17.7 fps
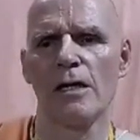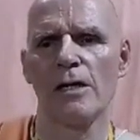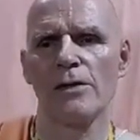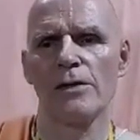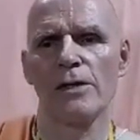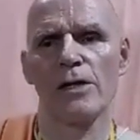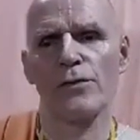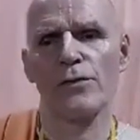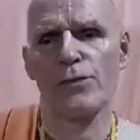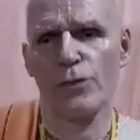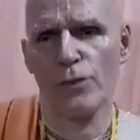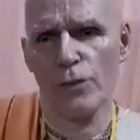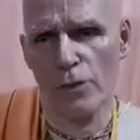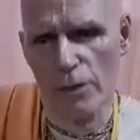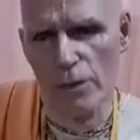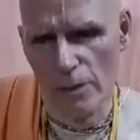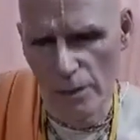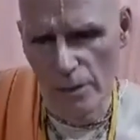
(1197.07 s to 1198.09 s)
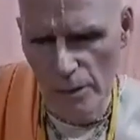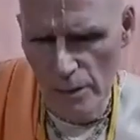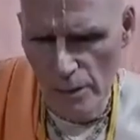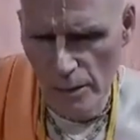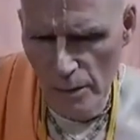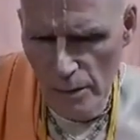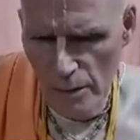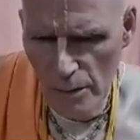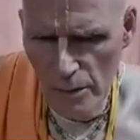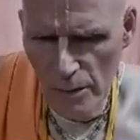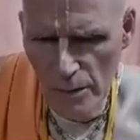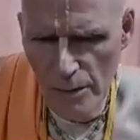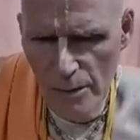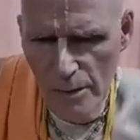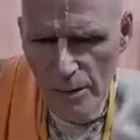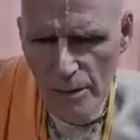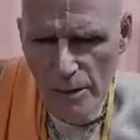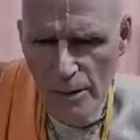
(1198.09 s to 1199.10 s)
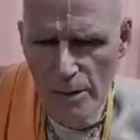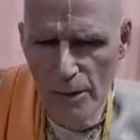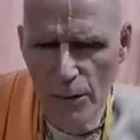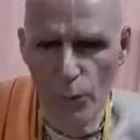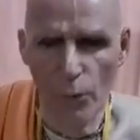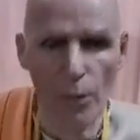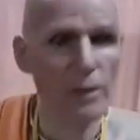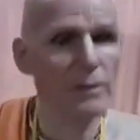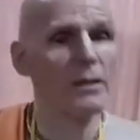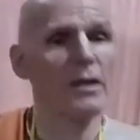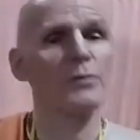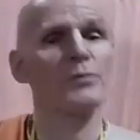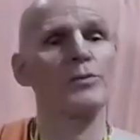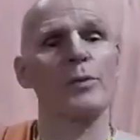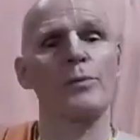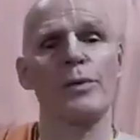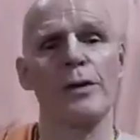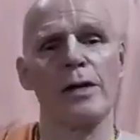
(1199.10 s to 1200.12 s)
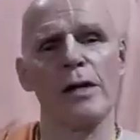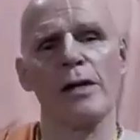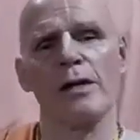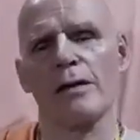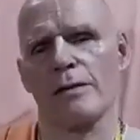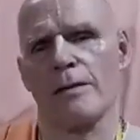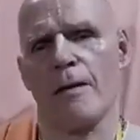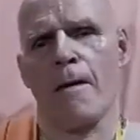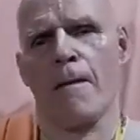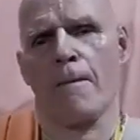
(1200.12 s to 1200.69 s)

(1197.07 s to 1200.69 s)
Therefore, one should prepare